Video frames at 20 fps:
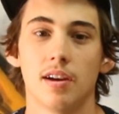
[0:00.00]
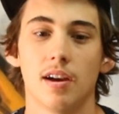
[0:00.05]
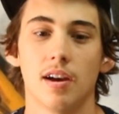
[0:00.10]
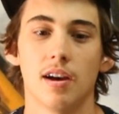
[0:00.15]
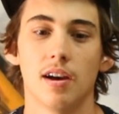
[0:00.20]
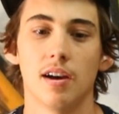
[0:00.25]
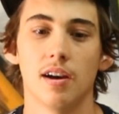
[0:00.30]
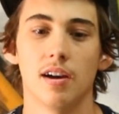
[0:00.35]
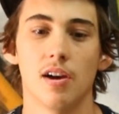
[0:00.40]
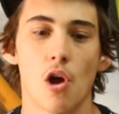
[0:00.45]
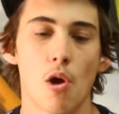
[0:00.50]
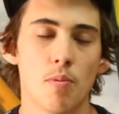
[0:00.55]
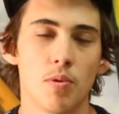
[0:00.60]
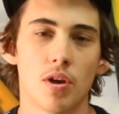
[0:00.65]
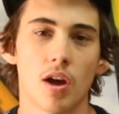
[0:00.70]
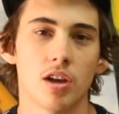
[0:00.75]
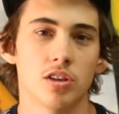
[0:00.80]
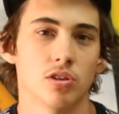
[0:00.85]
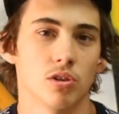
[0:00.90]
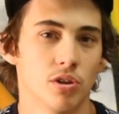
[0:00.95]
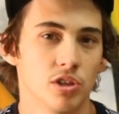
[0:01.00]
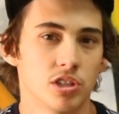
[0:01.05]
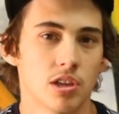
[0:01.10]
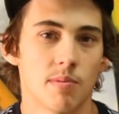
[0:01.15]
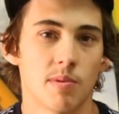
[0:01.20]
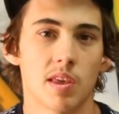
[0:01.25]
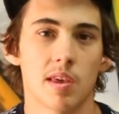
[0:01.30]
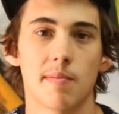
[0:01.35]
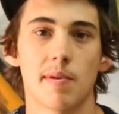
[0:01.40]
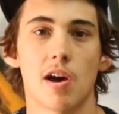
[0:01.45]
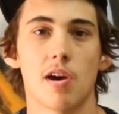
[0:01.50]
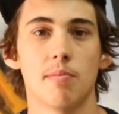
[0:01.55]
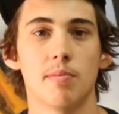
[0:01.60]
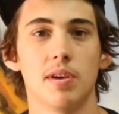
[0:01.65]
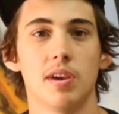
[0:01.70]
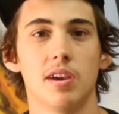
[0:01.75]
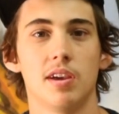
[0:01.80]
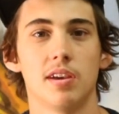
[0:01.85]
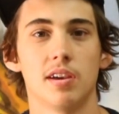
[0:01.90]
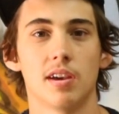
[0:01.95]
Hope you guys learned something about
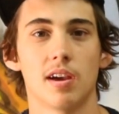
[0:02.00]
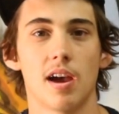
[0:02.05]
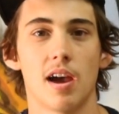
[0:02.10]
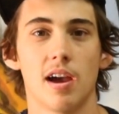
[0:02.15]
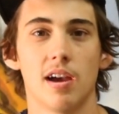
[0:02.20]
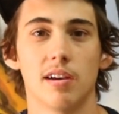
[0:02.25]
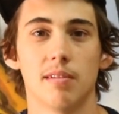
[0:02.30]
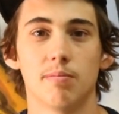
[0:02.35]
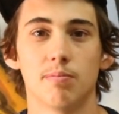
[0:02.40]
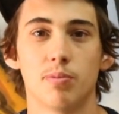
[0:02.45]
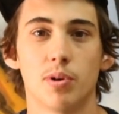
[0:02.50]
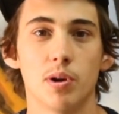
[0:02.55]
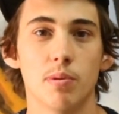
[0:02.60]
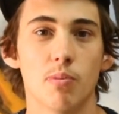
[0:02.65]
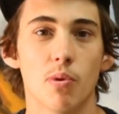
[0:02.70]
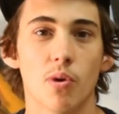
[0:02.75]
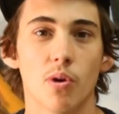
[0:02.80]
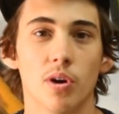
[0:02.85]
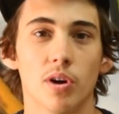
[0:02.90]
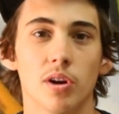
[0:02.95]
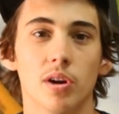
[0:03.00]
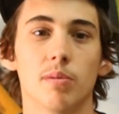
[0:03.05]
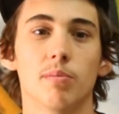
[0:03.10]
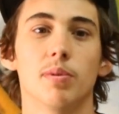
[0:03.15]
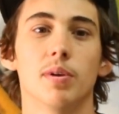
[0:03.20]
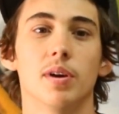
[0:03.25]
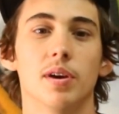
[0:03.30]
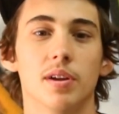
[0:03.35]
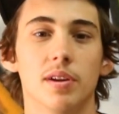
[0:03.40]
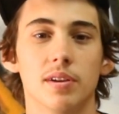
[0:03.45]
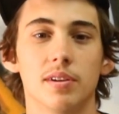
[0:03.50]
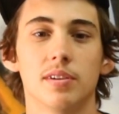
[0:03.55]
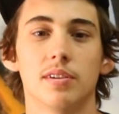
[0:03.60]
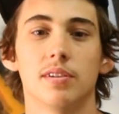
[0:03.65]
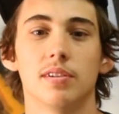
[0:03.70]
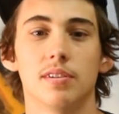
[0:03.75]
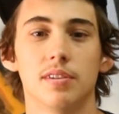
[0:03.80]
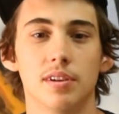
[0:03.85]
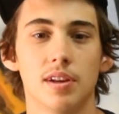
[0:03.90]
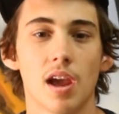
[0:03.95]
me. I'm pretty boring,
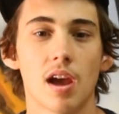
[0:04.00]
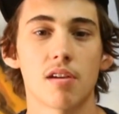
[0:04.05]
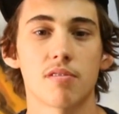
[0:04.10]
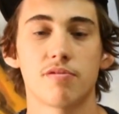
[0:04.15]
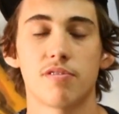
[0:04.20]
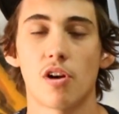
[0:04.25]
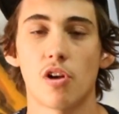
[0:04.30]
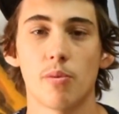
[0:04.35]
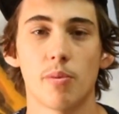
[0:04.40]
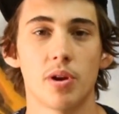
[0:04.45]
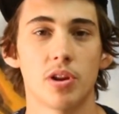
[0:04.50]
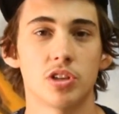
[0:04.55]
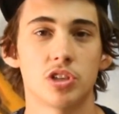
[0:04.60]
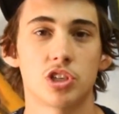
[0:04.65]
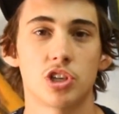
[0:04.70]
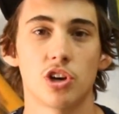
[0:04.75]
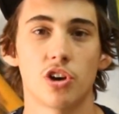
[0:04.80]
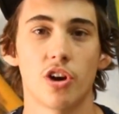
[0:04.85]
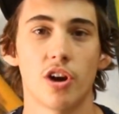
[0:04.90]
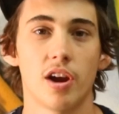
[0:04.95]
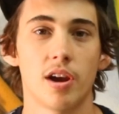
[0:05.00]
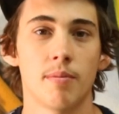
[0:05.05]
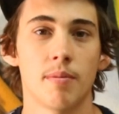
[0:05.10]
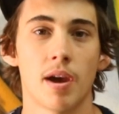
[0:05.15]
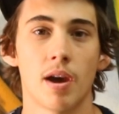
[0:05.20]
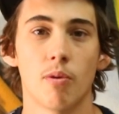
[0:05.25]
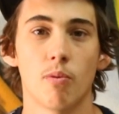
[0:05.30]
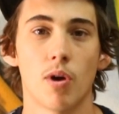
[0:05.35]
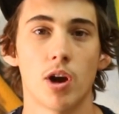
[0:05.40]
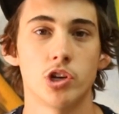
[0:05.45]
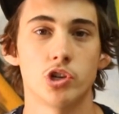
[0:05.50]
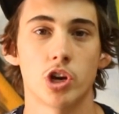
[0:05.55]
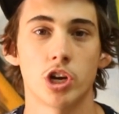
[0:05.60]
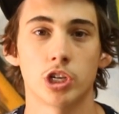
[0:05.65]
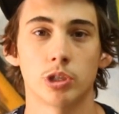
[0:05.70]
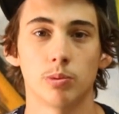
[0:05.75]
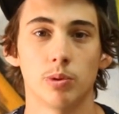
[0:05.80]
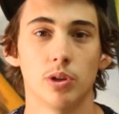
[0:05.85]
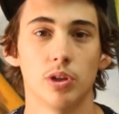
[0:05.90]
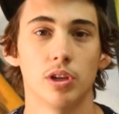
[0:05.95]
but yeah, follow me on Instagram at White
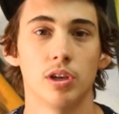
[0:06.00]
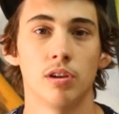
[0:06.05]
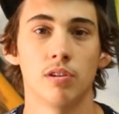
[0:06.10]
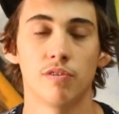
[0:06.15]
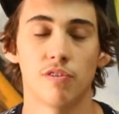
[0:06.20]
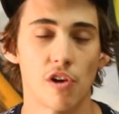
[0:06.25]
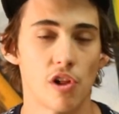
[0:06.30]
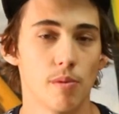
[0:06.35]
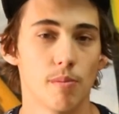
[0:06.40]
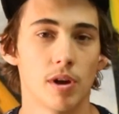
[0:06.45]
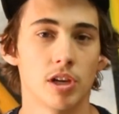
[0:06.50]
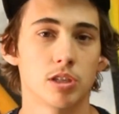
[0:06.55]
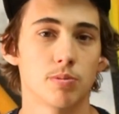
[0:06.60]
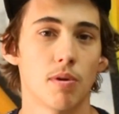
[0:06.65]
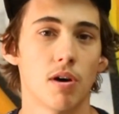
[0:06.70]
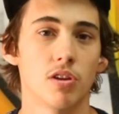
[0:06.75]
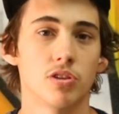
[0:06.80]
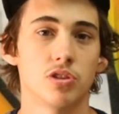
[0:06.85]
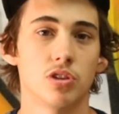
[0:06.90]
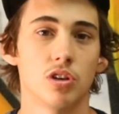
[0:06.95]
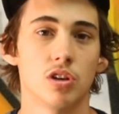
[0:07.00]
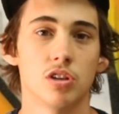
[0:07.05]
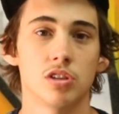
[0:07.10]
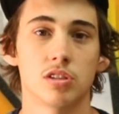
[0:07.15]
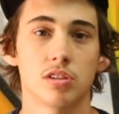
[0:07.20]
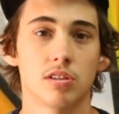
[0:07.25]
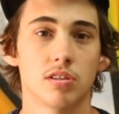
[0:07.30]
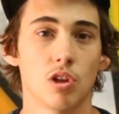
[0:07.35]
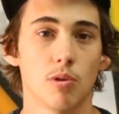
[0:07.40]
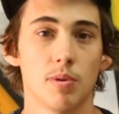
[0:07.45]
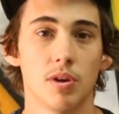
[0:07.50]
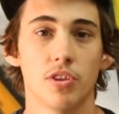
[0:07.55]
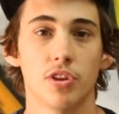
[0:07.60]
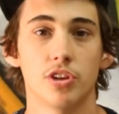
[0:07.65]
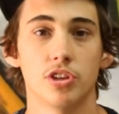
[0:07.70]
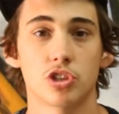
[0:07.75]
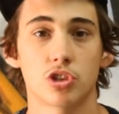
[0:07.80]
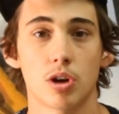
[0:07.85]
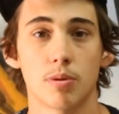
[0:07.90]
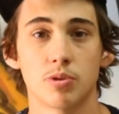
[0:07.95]
Trash Willy. Follow my sponsors; they'll be in the
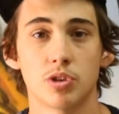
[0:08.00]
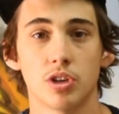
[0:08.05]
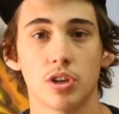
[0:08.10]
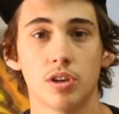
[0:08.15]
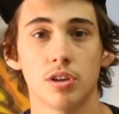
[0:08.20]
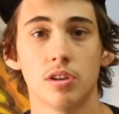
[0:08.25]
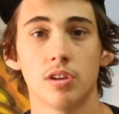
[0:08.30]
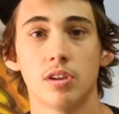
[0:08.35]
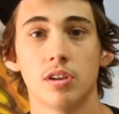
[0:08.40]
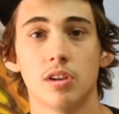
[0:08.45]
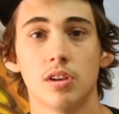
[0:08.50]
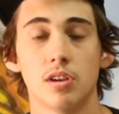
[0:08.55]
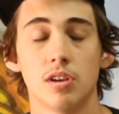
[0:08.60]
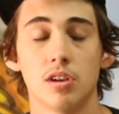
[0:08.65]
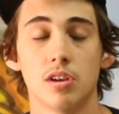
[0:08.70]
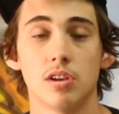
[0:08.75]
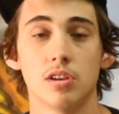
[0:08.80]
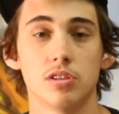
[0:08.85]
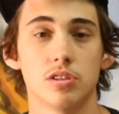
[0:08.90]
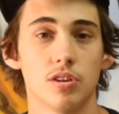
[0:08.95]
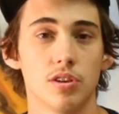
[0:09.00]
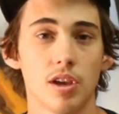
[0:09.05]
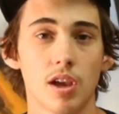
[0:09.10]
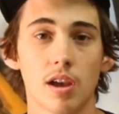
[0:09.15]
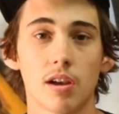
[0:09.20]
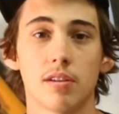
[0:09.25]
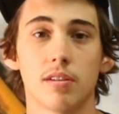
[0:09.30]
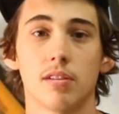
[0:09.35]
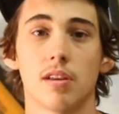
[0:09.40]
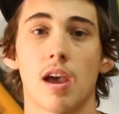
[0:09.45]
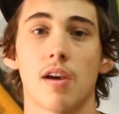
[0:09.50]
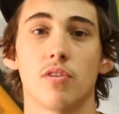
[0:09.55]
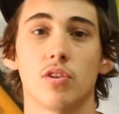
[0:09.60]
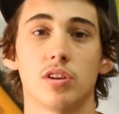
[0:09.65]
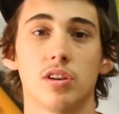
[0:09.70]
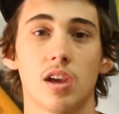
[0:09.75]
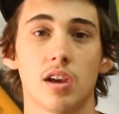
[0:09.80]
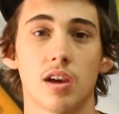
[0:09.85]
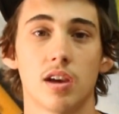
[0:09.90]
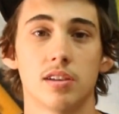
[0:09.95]
description. So yeah, have a
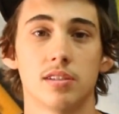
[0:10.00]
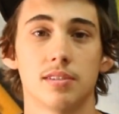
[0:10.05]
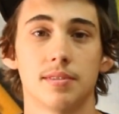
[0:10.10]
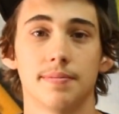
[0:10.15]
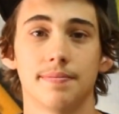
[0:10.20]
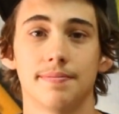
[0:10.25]
good day, guys.